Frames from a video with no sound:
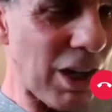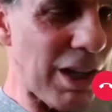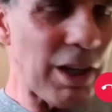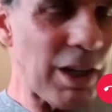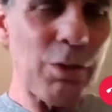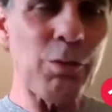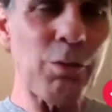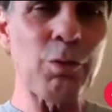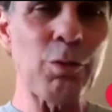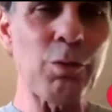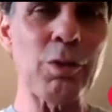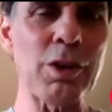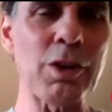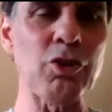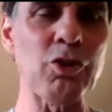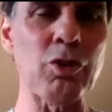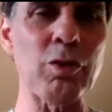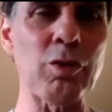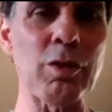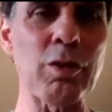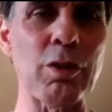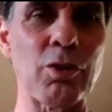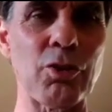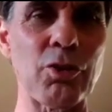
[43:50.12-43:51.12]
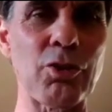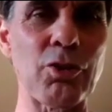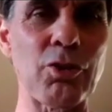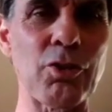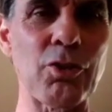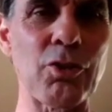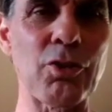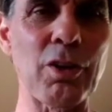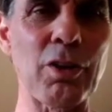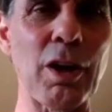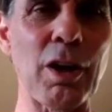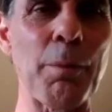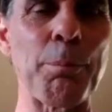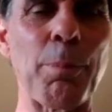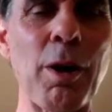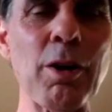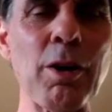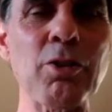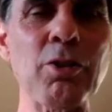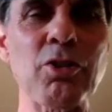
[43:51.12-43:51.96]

That's training for endurance.